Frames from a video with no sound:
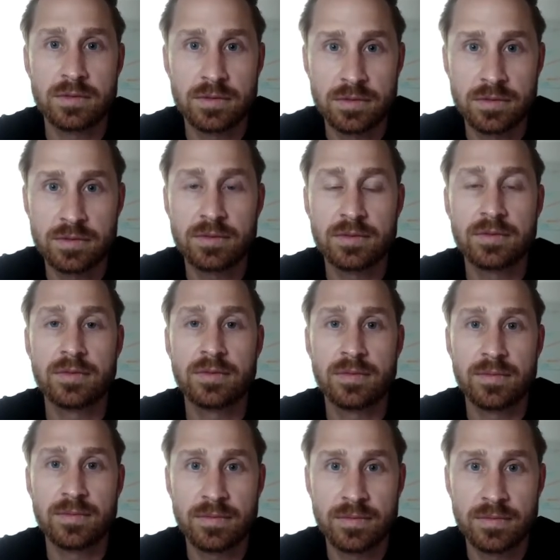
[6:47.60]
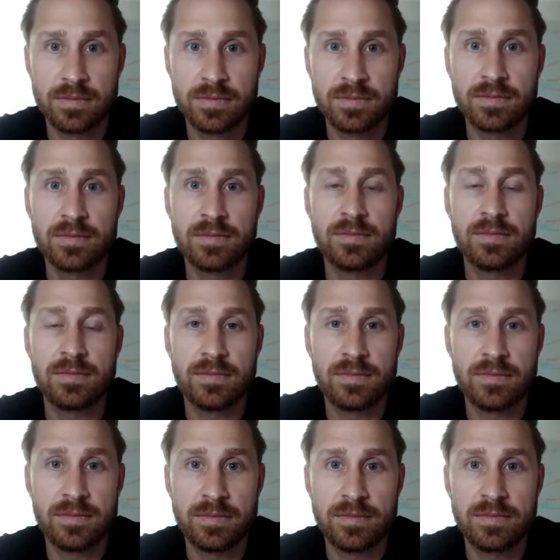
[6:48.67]

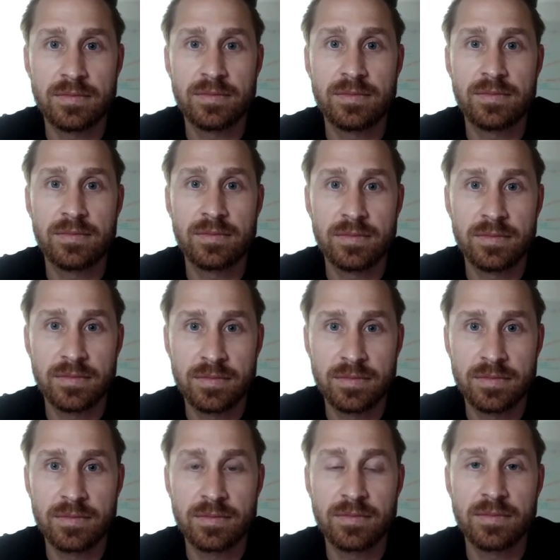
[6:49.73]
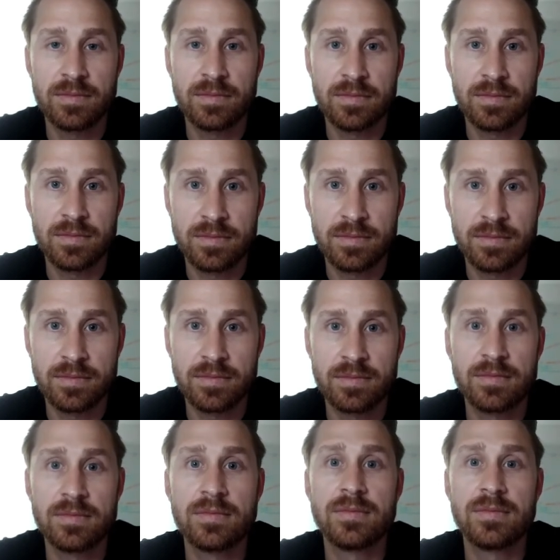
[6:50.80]

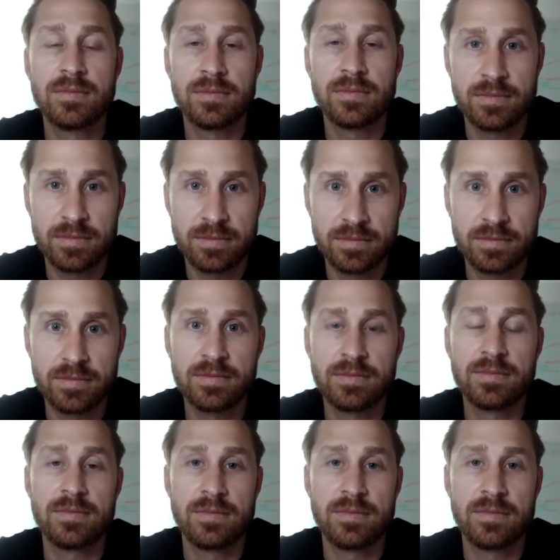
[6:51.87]
The person shown says nothing.